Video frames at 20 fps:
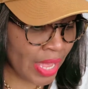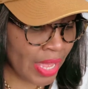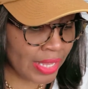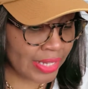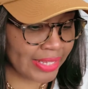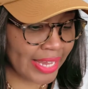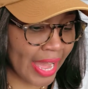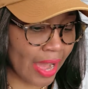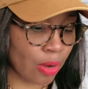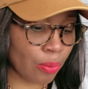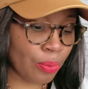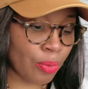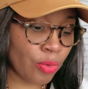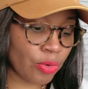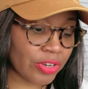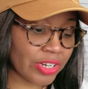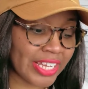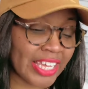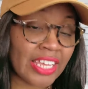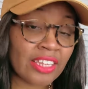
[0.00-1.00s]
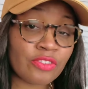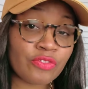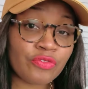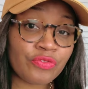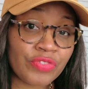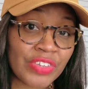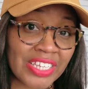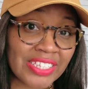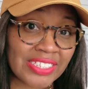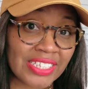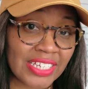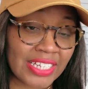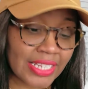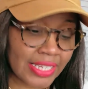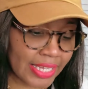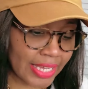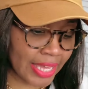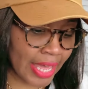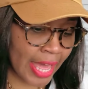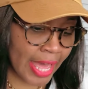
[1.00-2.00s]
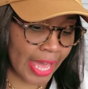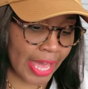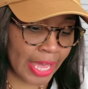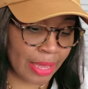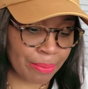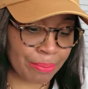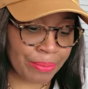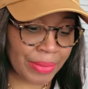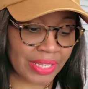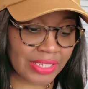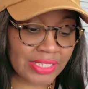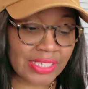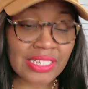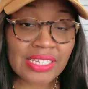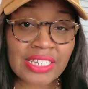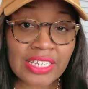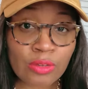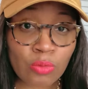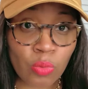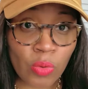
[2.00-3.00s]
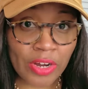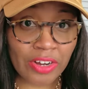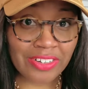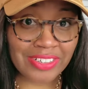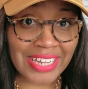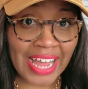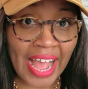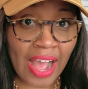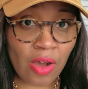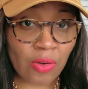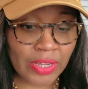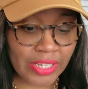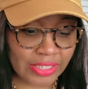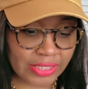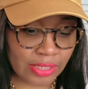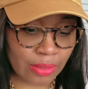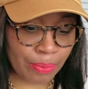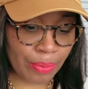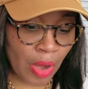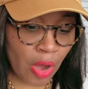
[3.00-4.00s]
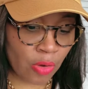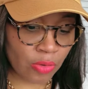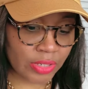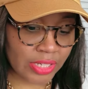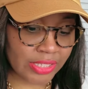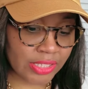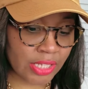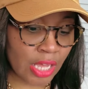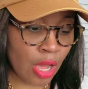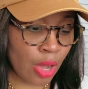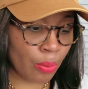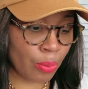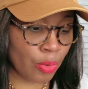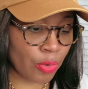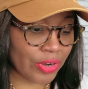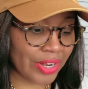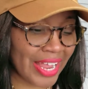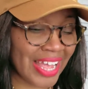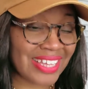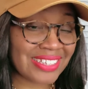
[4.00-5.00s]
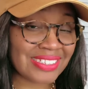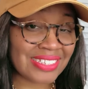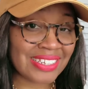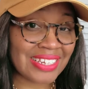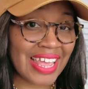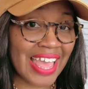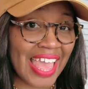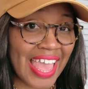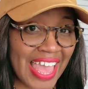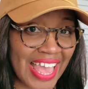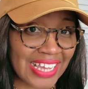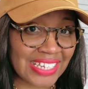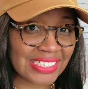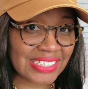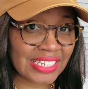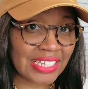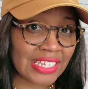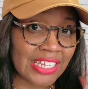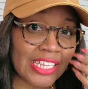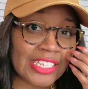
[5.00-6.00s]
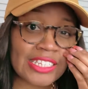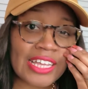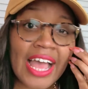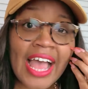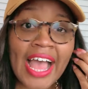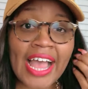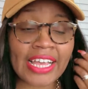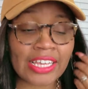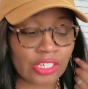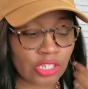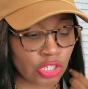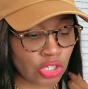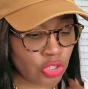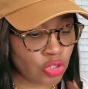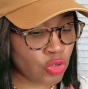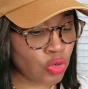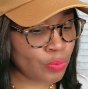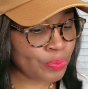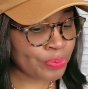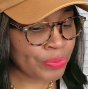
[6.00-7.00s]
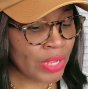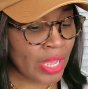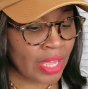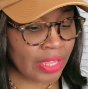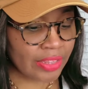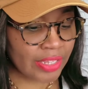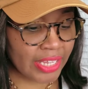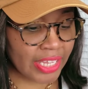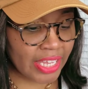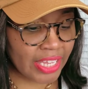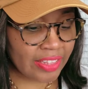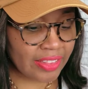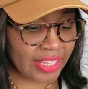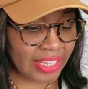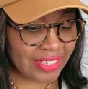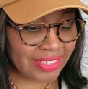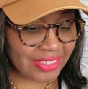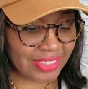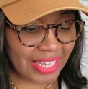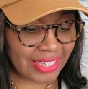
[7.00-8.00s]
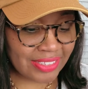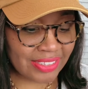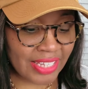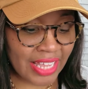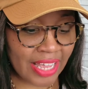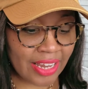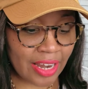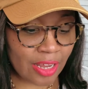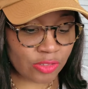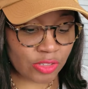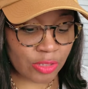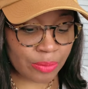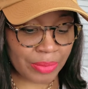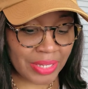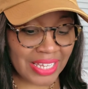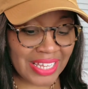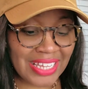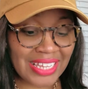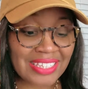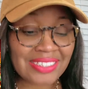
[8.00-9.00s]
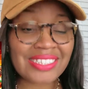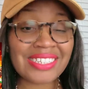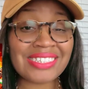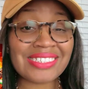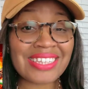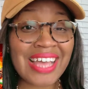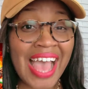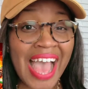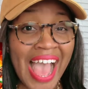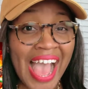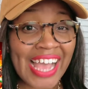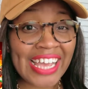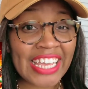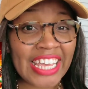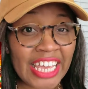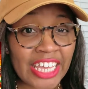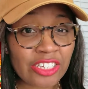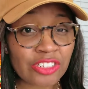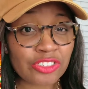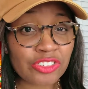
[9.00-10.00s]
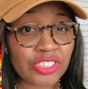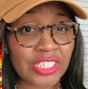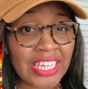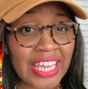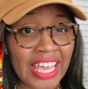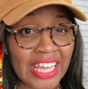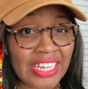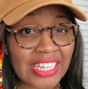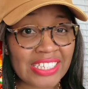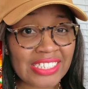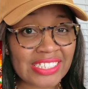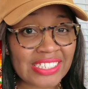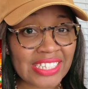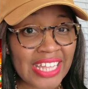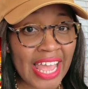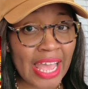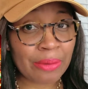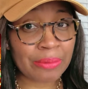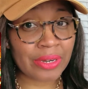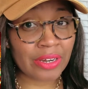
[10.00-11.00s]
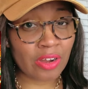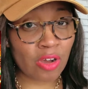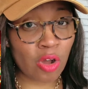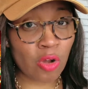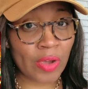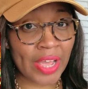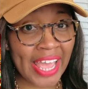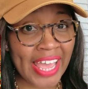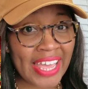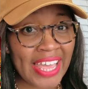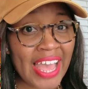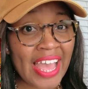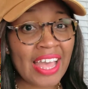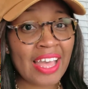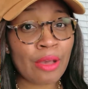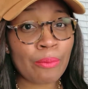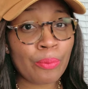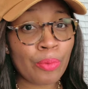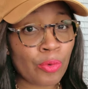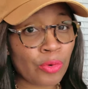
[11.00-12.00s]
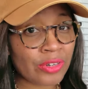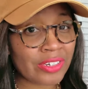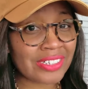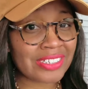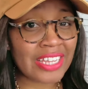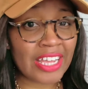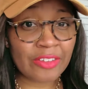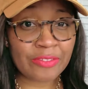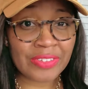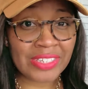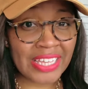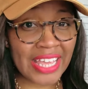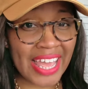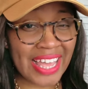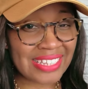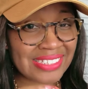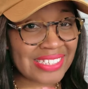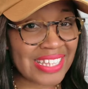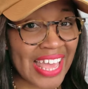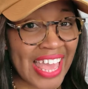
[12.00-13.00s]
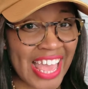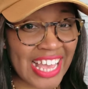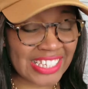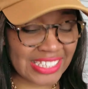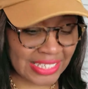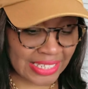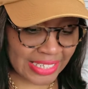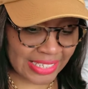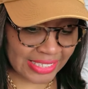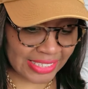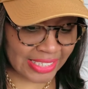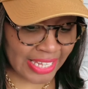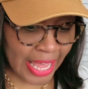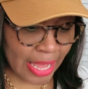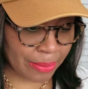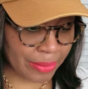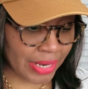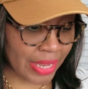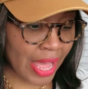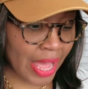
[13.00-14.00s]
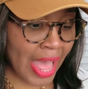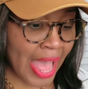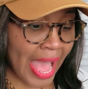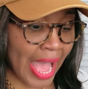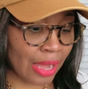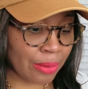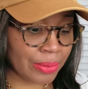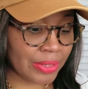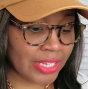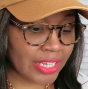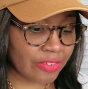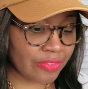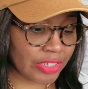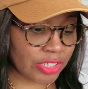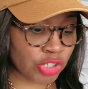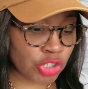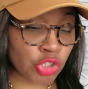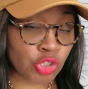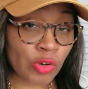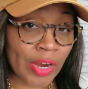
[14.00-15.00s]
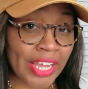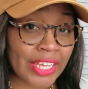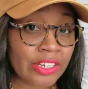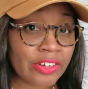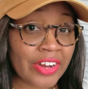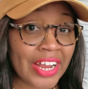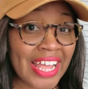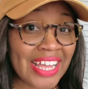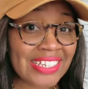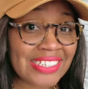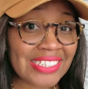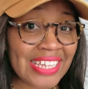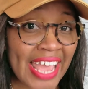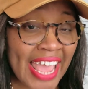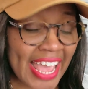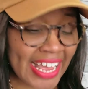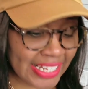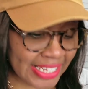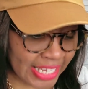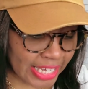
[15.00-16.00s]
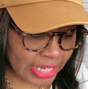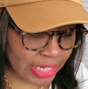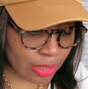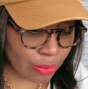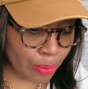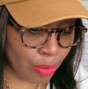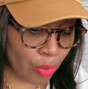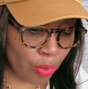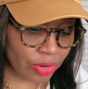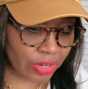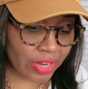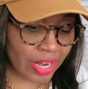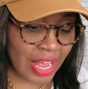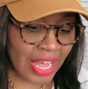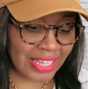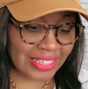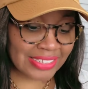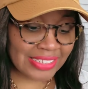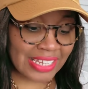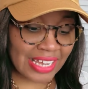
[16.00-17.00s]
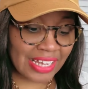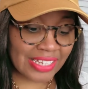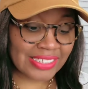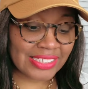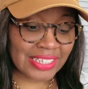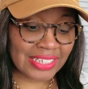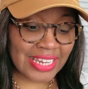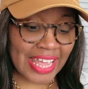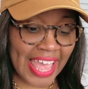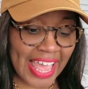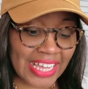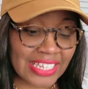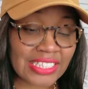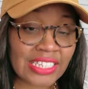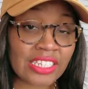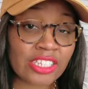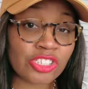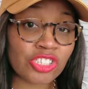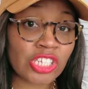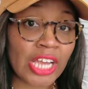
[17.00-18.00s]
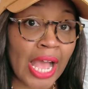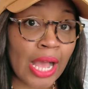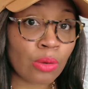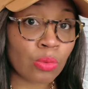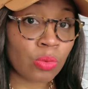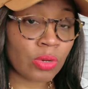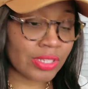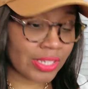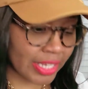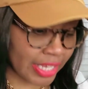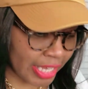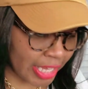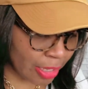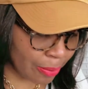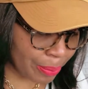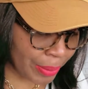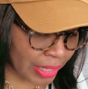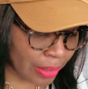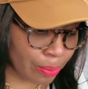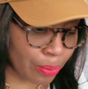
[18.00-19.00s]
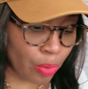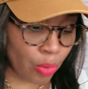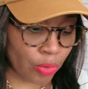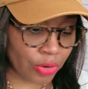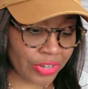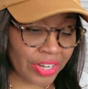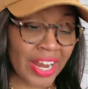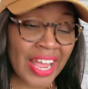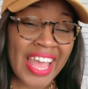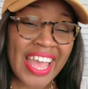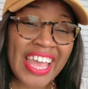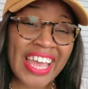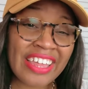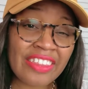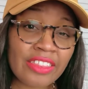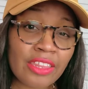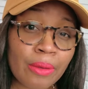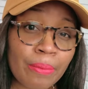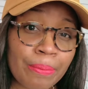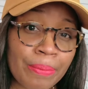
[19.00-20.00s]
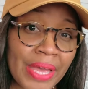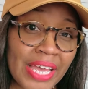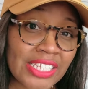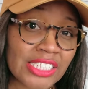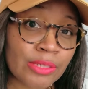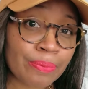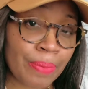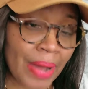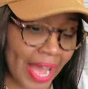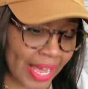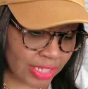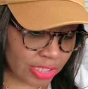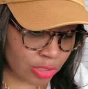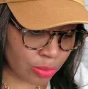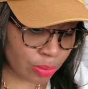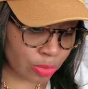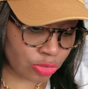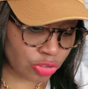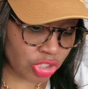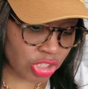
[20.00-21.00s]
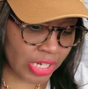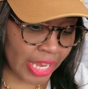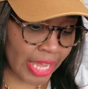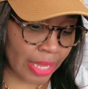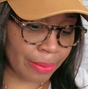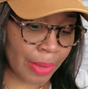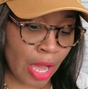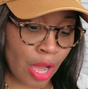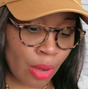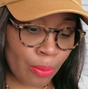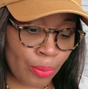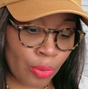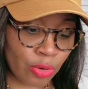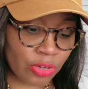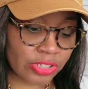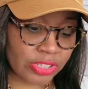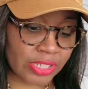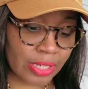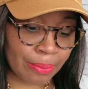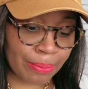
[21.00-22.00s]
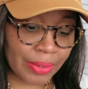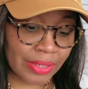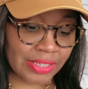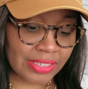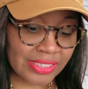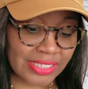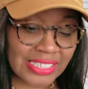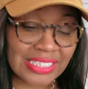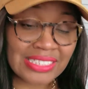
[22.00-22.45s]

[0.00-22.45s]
Now, Porter can physically and mentally wear down his opponents. Porter has an excellent IQ. The key things that stand out to me is his high energy and his stamina, okay? Porter definitely has excellent stamina. I believe his trainer and dad, Kenny Porter, does an excellent job with keeping Porter in the best possible shape. Porter's ability